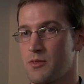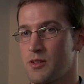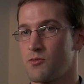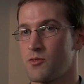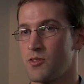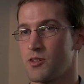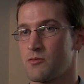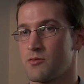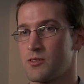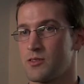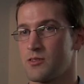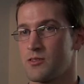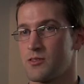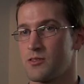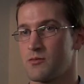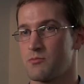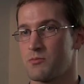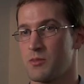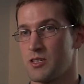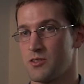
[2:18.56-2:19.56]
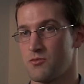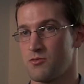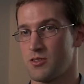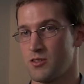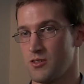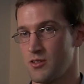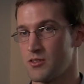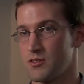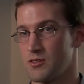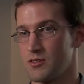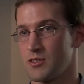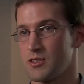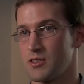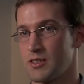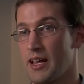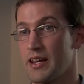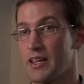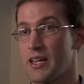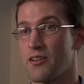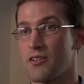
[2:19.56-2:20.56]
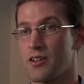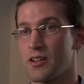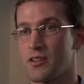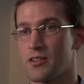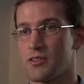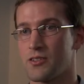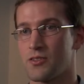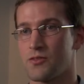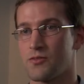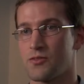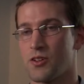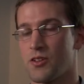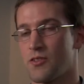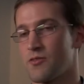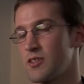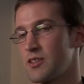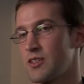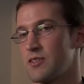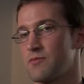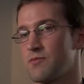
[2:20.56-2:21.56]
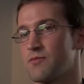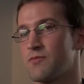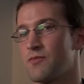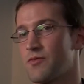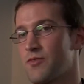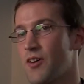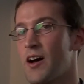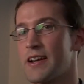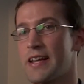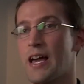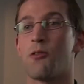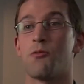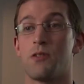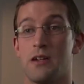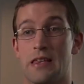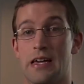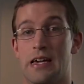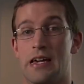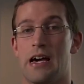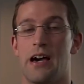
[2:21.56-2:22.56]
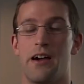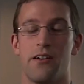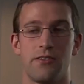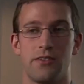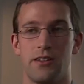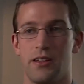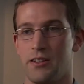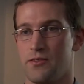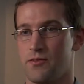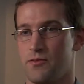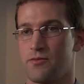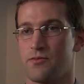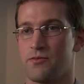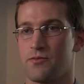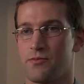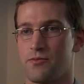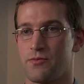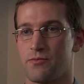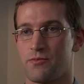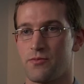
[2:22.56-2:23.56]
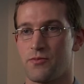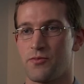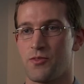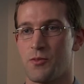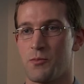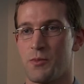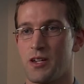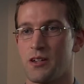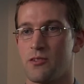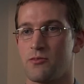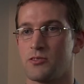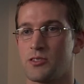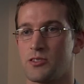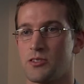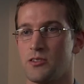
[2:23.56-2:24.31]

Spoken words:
and work with the best researchers in that area, you've got to really find out where they are, and for me, it was